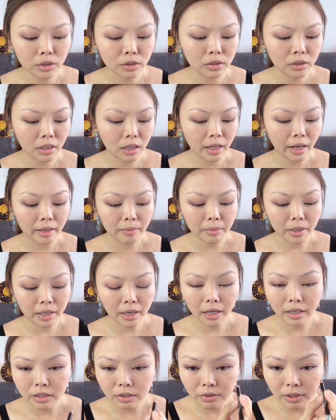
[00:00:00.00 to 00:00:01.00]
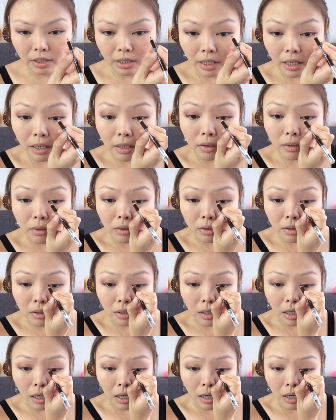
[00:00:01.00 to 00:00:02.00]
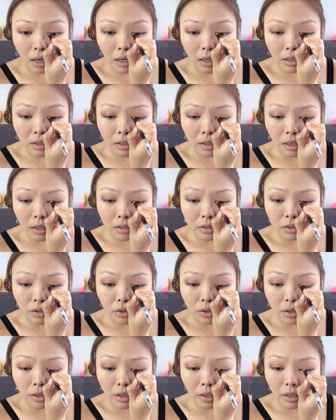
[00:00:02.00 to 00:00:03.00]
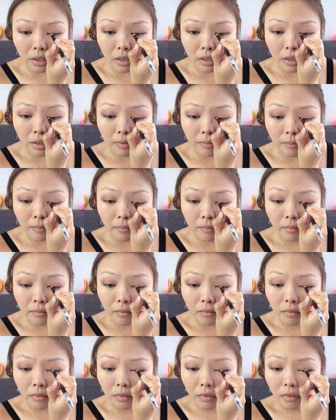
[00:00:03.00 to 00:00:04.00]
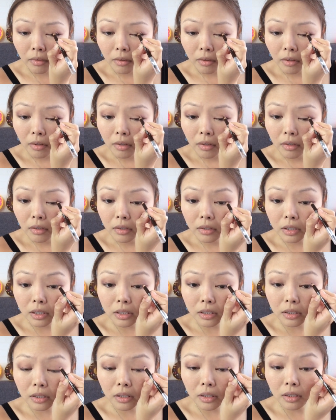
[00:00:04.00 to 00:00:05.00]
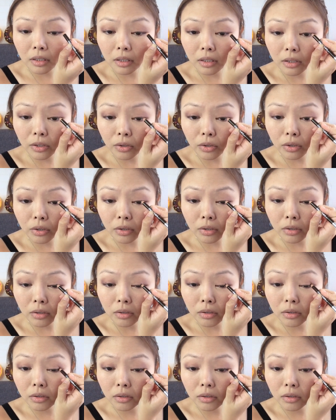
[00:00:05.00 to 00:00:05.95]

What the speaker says: gonna line my eyes right now. Not too thick, just a little